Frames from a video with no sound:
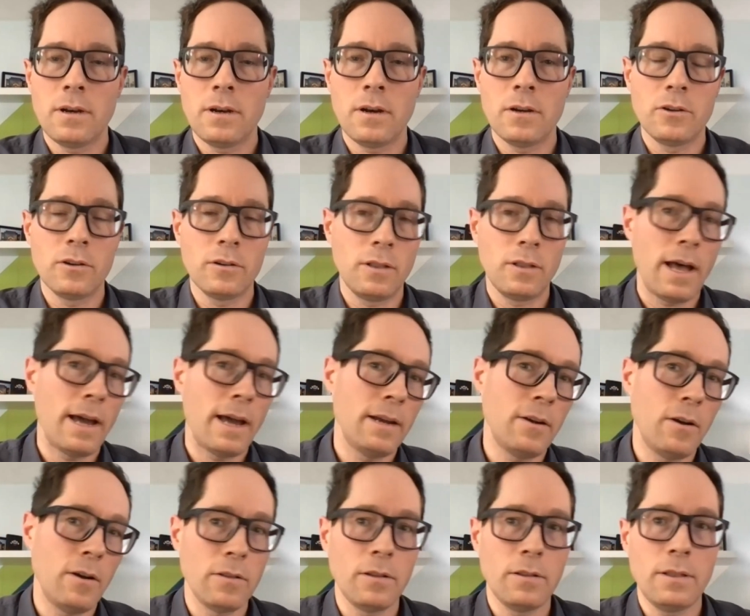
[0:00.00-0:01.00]
underline
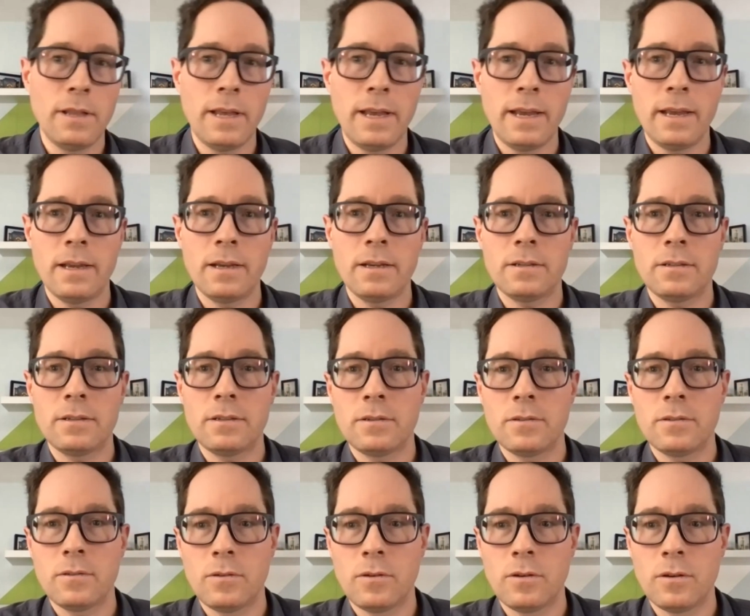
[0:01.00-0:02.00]
all the links
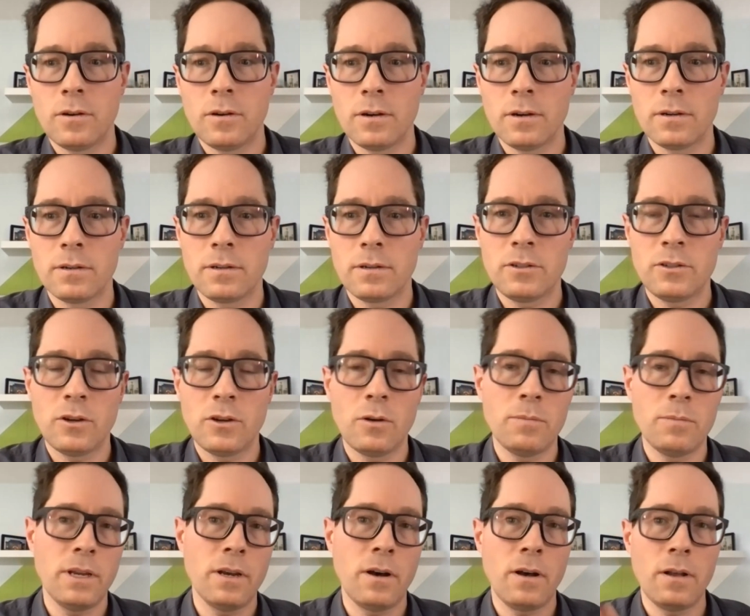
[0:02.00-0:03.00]
or show
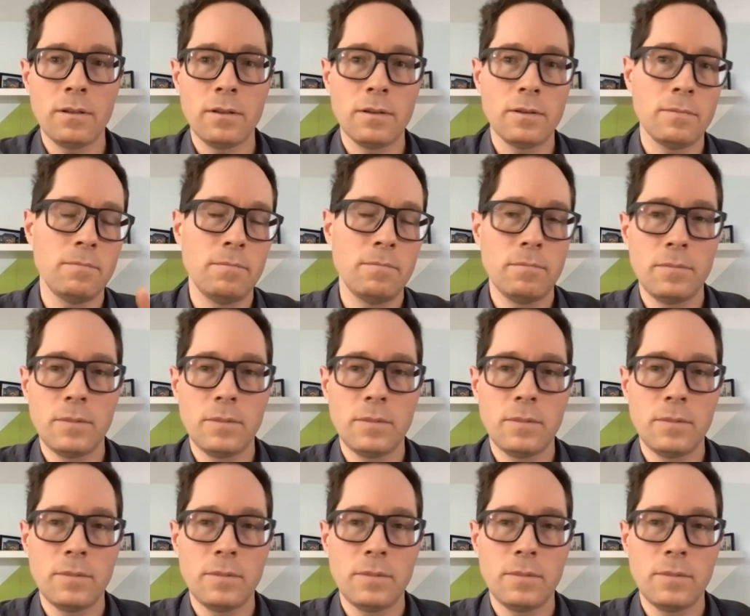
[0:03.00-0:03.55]
me all the,